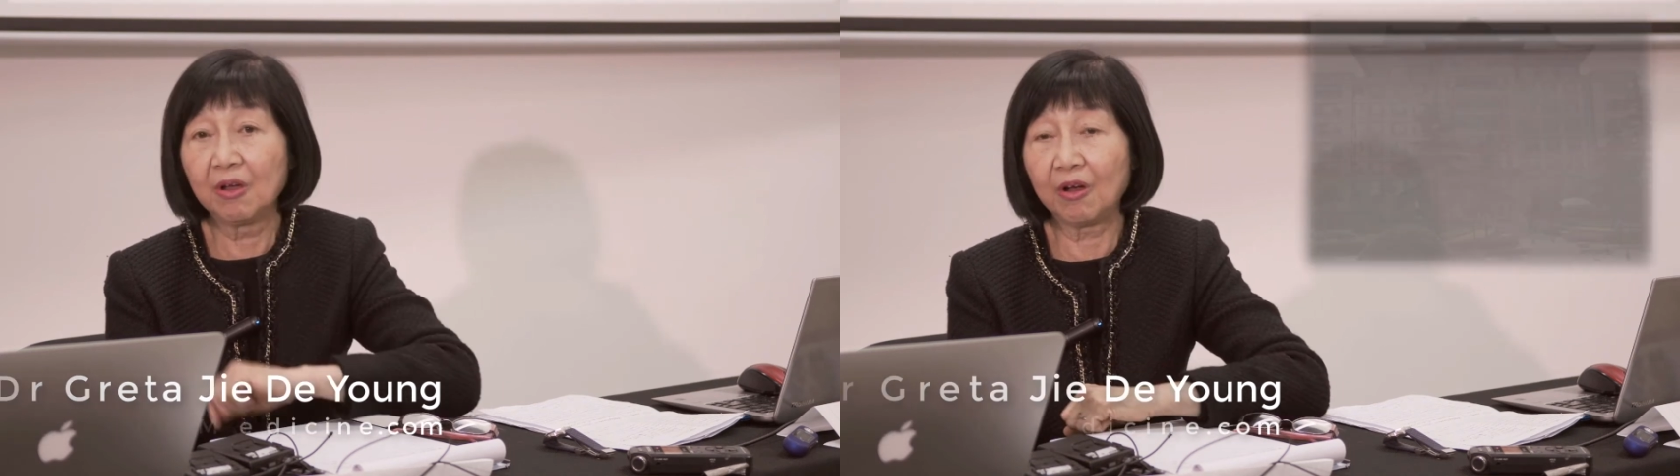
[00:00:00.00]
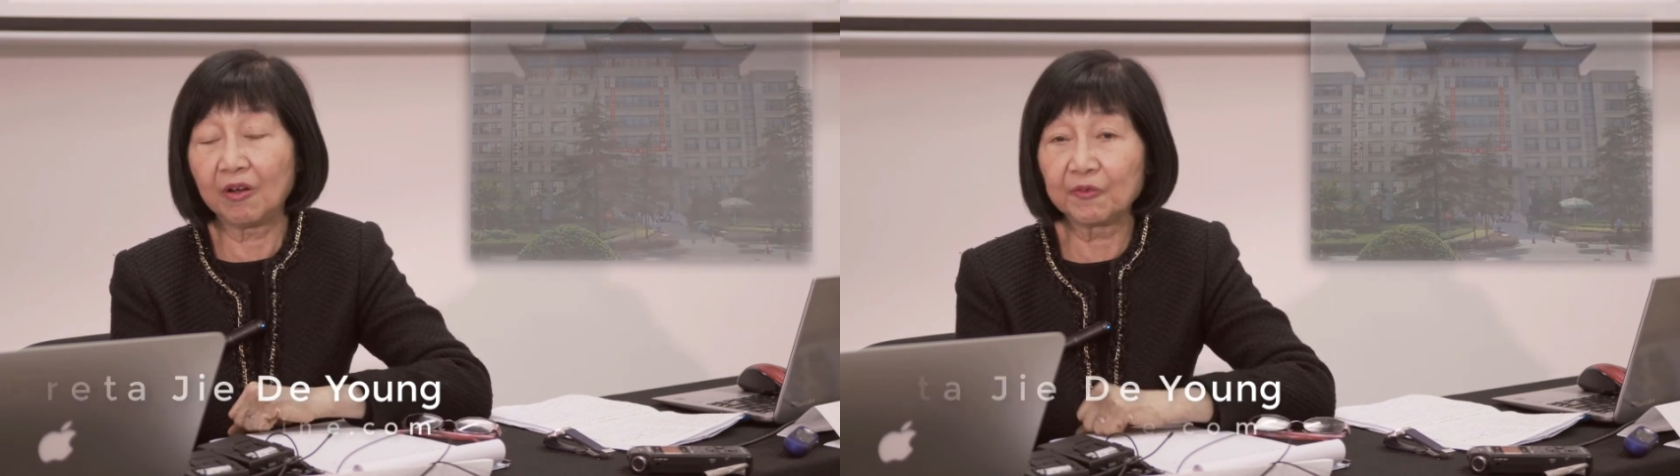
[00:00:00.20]

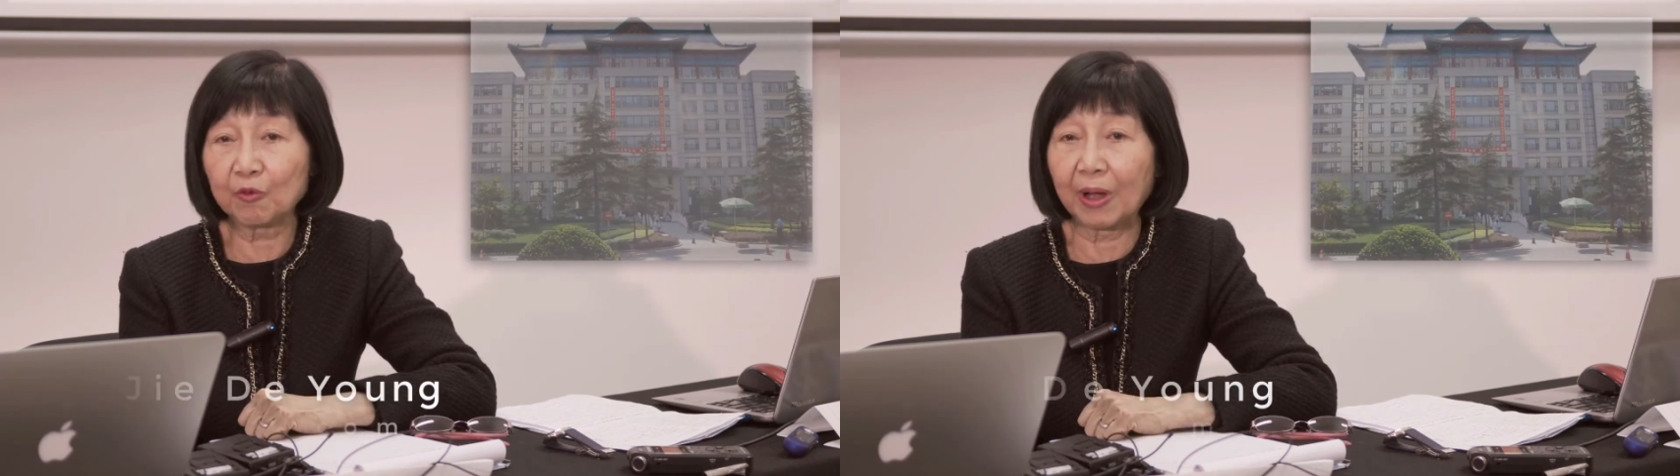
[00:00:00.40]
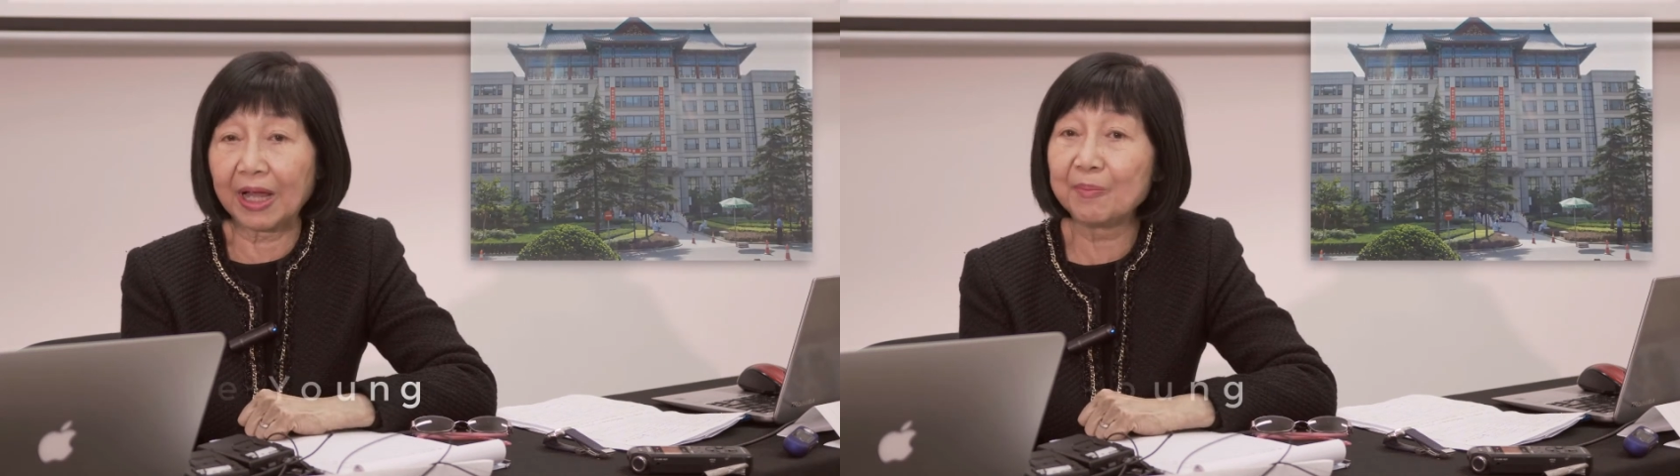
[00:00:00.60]

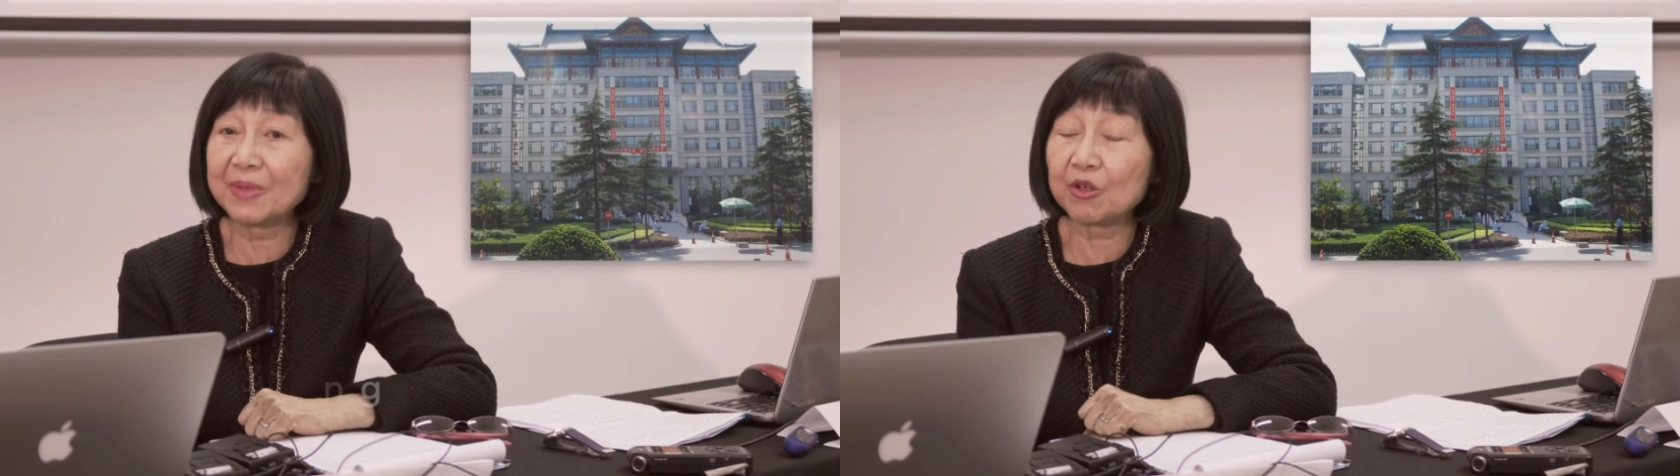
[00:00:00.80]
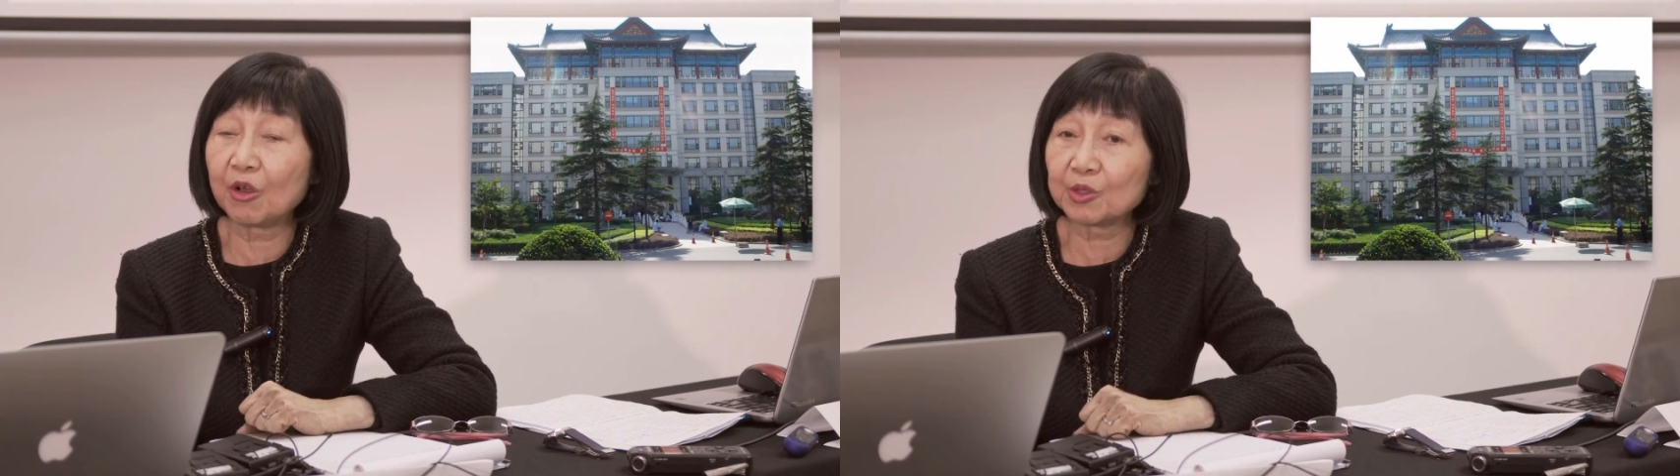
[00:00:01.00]
of
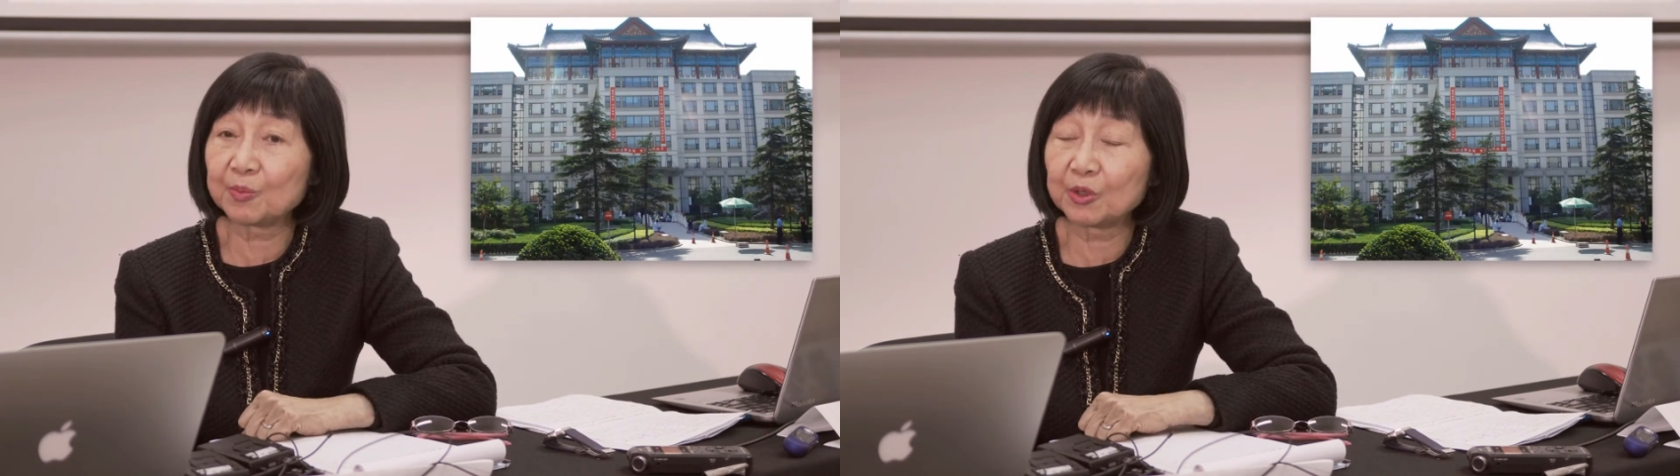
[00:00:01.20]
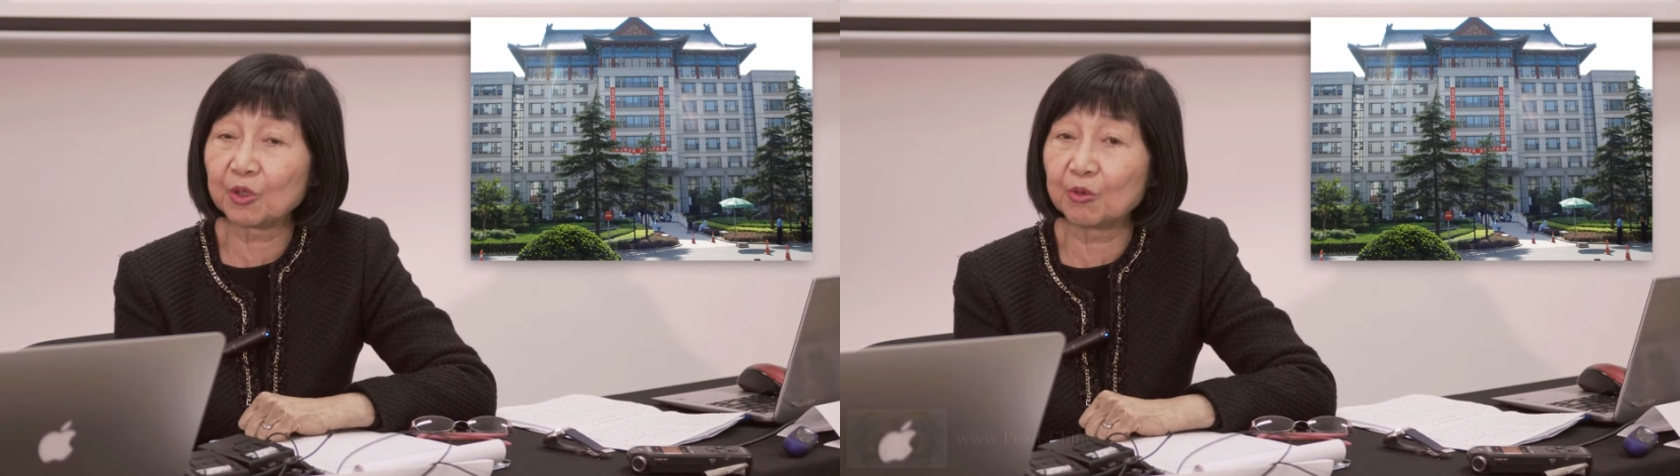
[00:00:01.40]
Guang'anmen
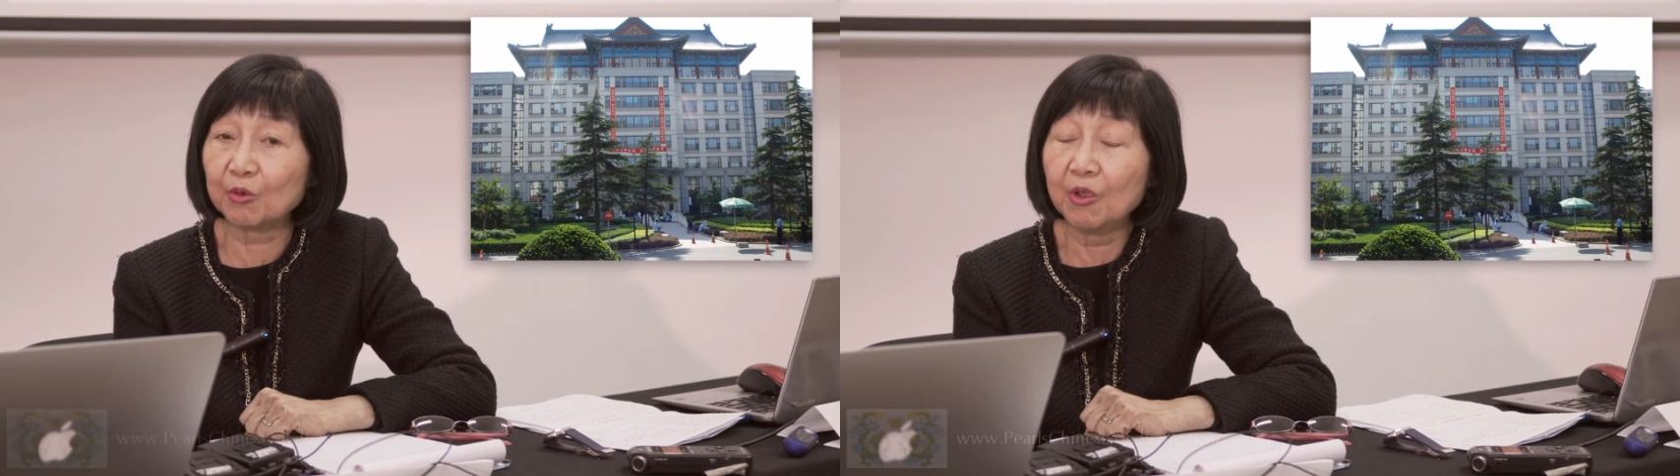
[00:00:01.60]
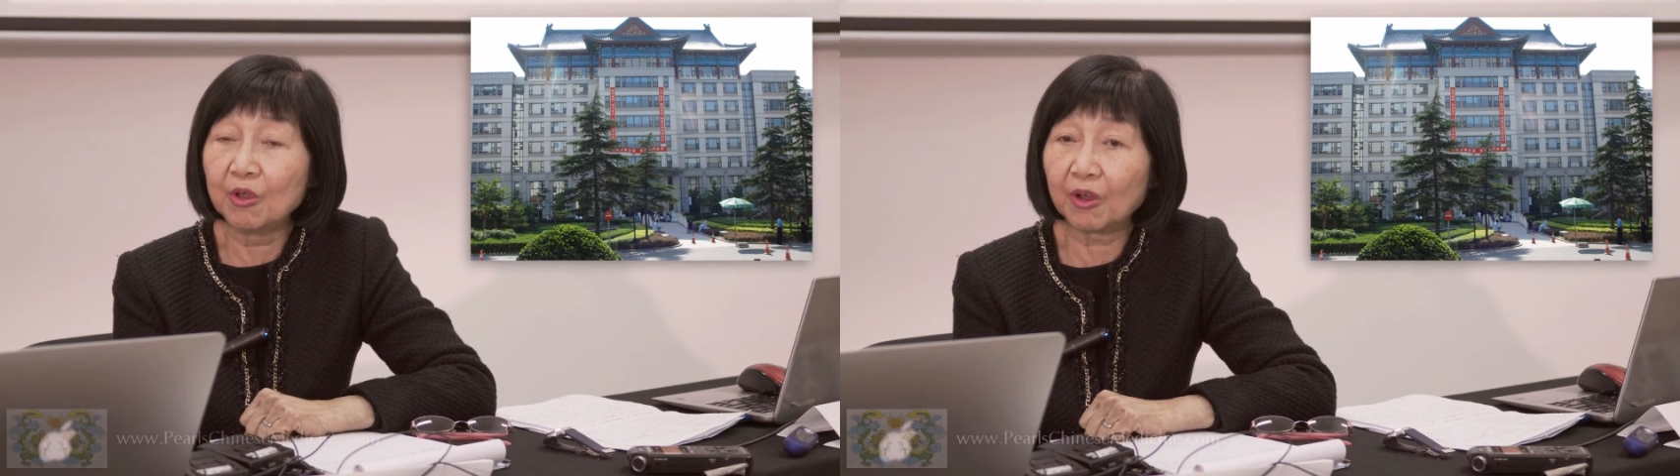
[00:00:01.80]
Hospital